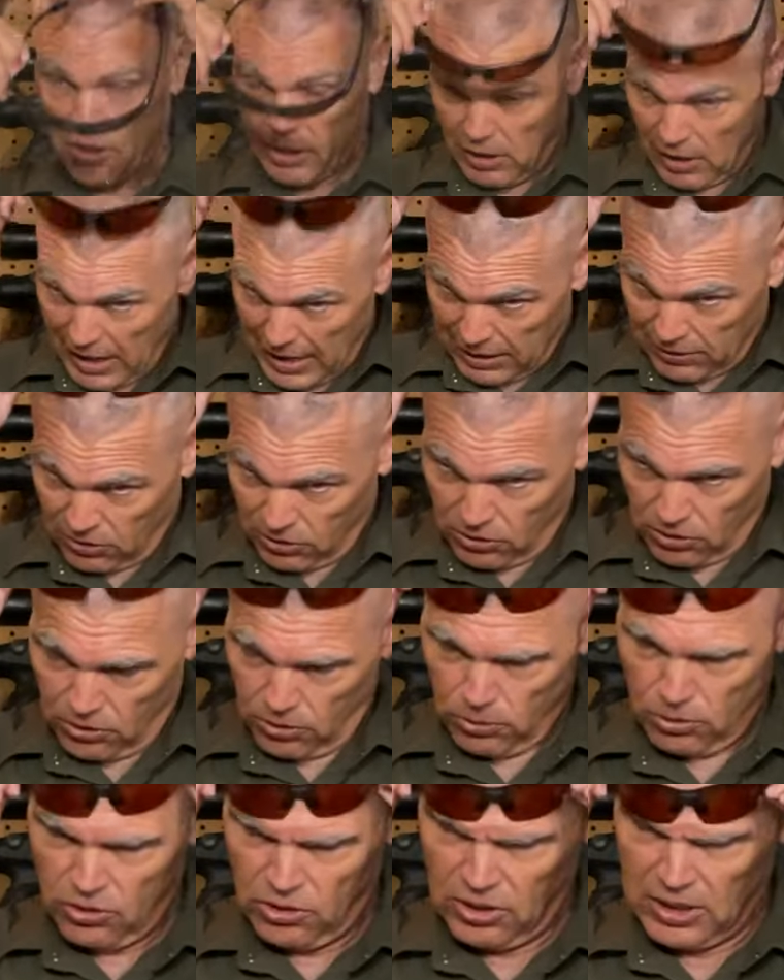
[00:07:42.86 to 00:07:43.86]
the glasses
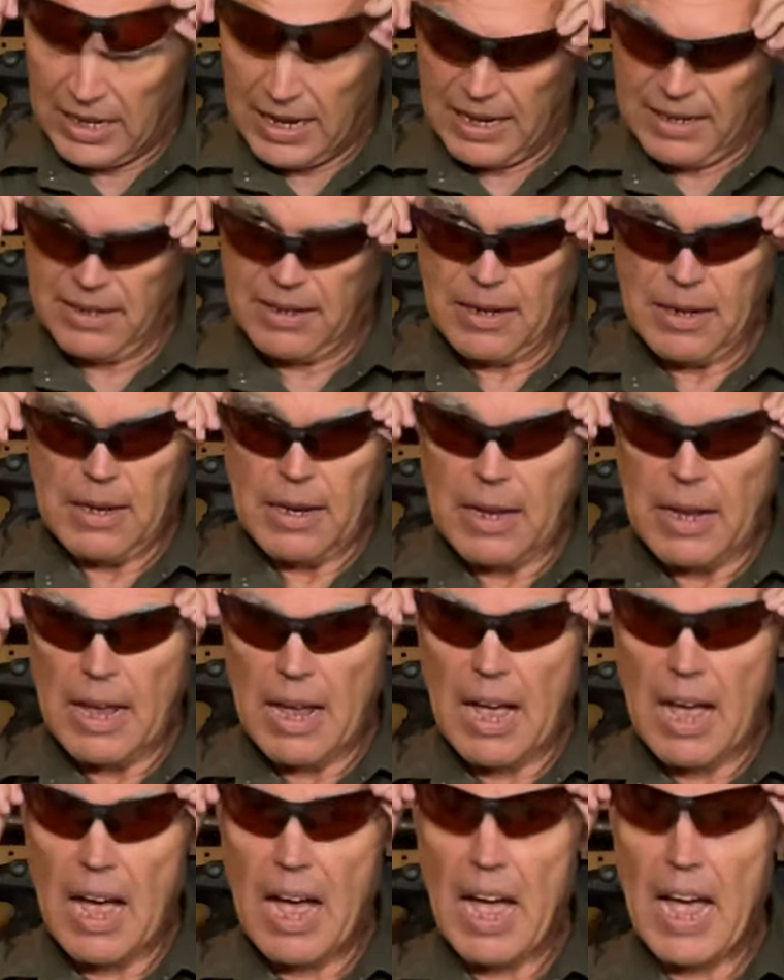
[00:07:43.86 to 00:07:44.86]
to set
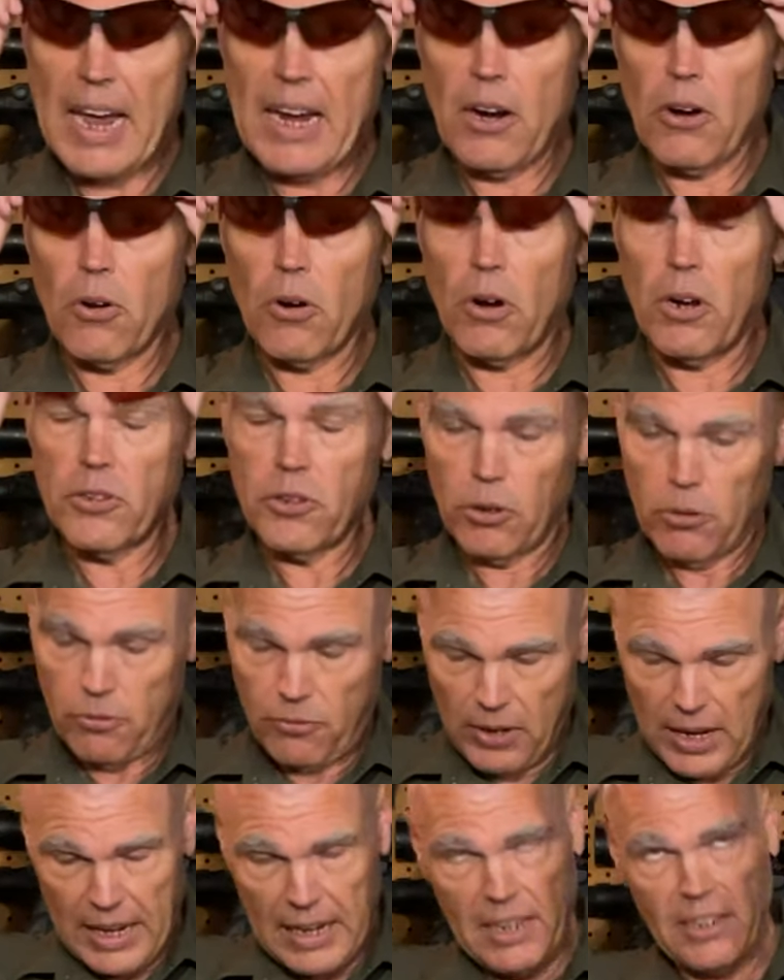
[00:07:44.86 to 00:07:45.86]
higher on your
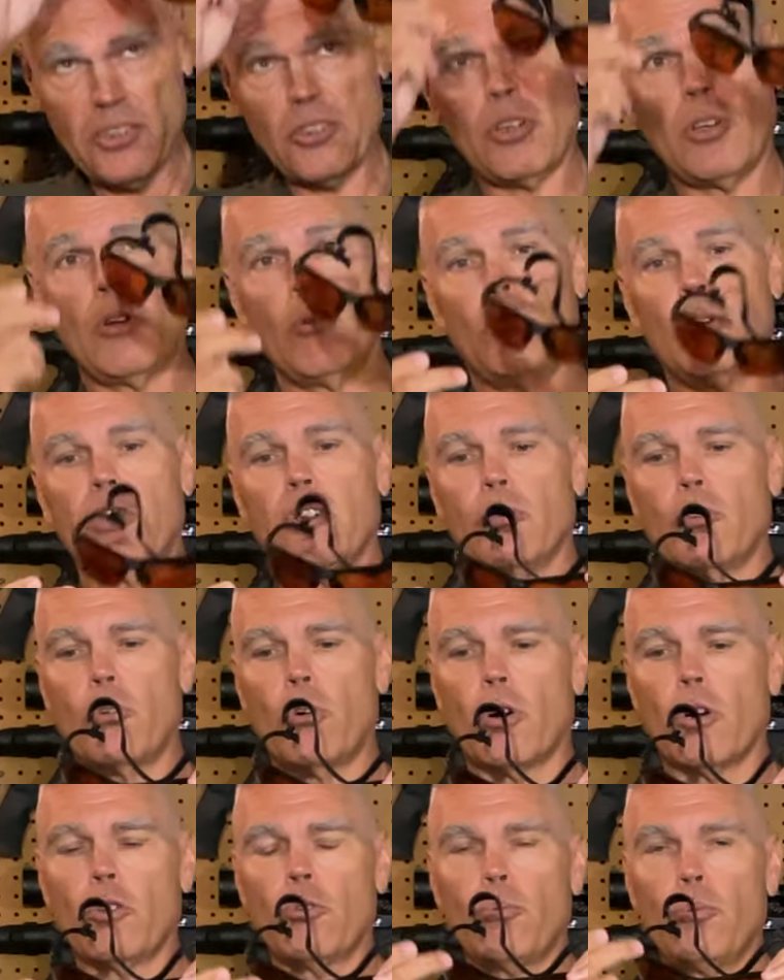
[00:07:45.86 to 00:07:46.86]
face, which of
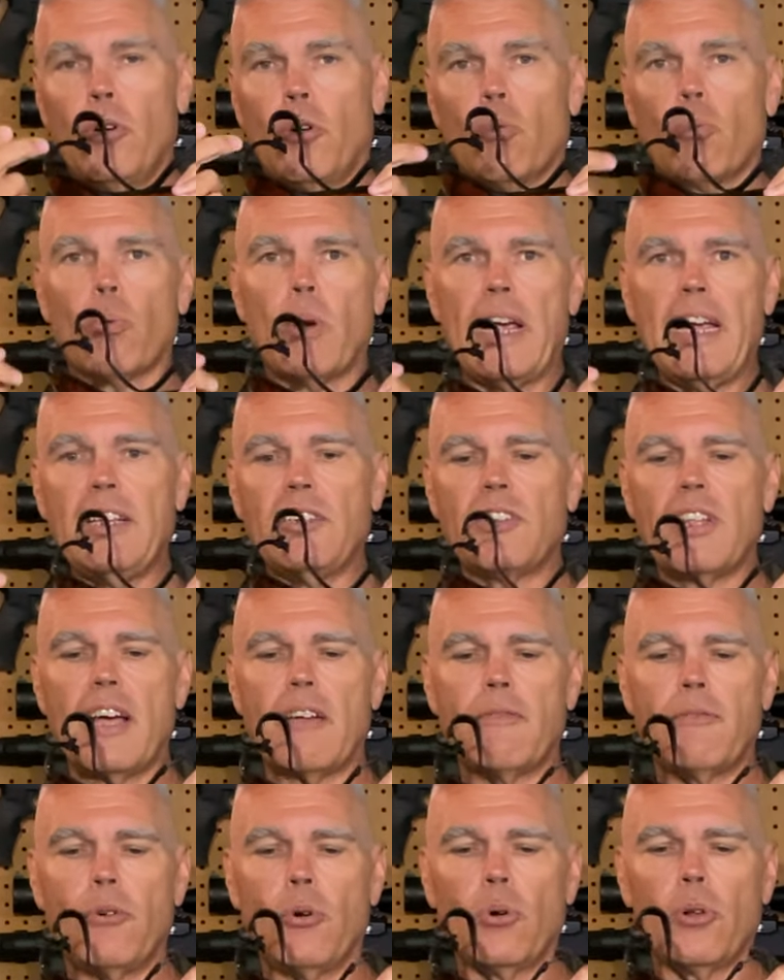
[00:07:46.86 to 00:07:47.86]
course will raise
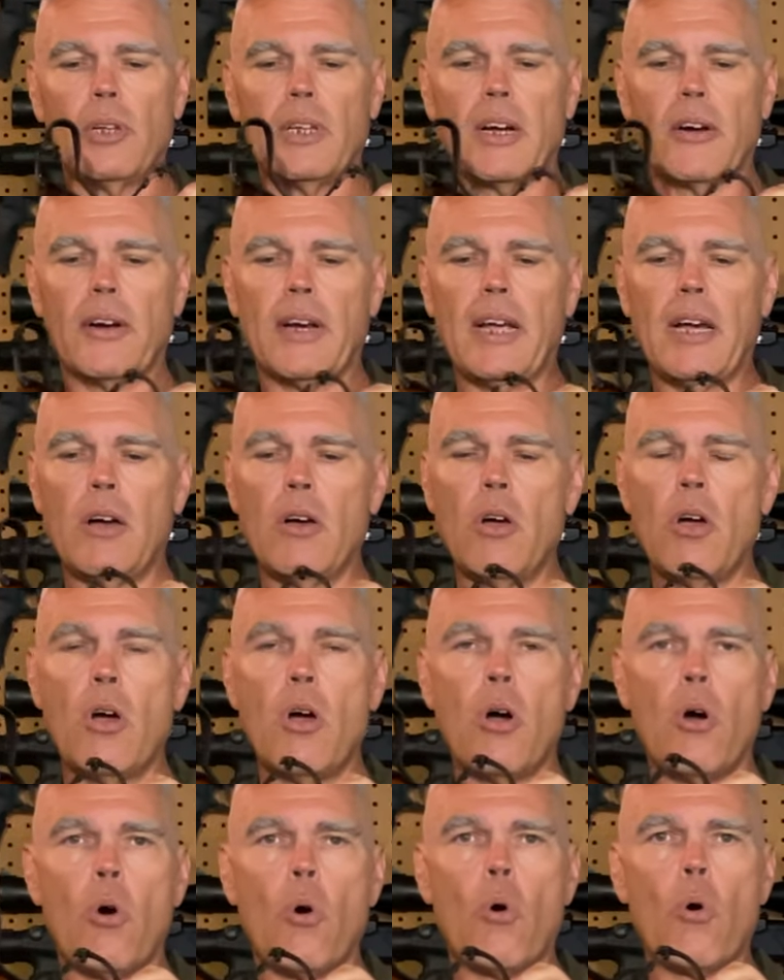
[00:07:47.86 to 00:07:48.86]
that focal area,
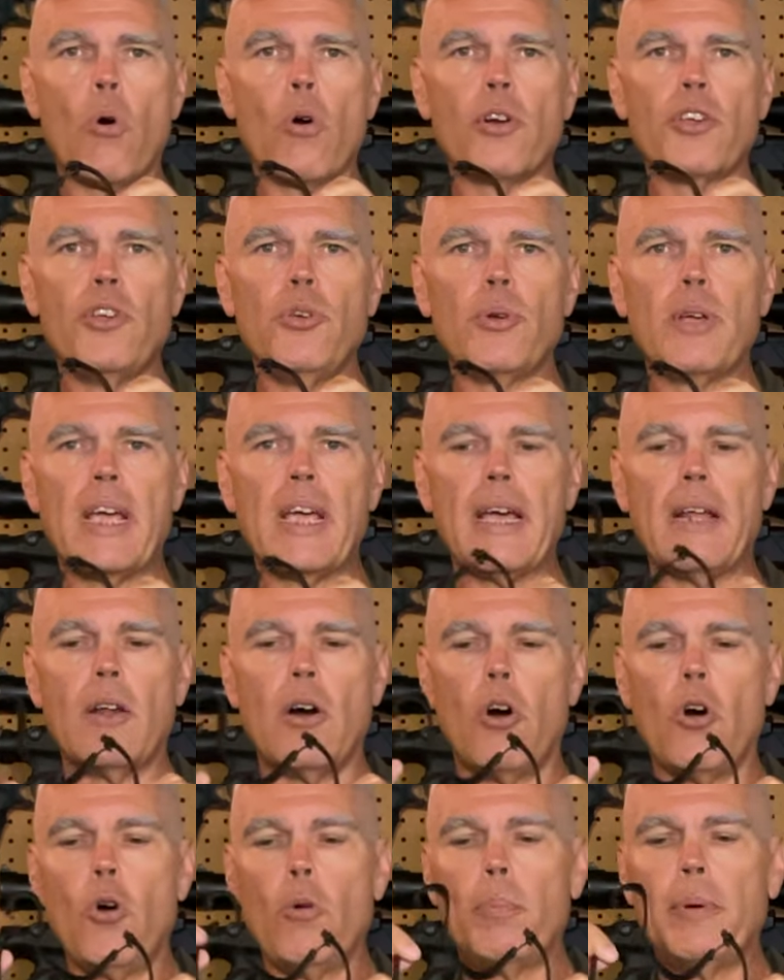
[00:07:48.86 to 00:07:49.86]
or you can
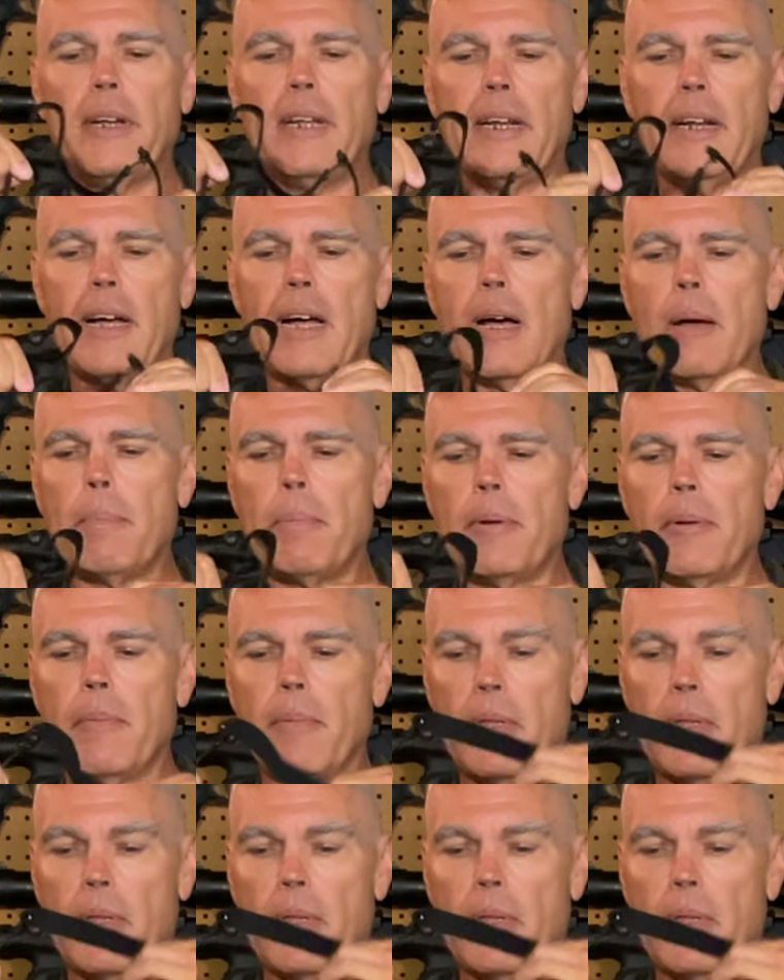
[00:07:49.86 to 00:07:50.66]
open it up,